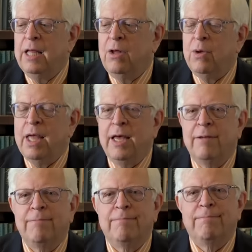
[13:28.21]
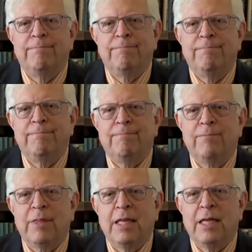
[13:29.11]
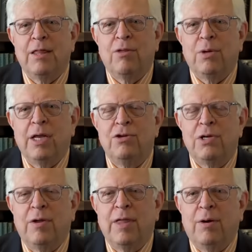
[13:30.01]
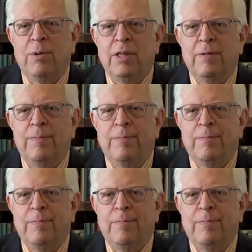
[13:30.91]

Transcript: Okay. thought I'd share that with you.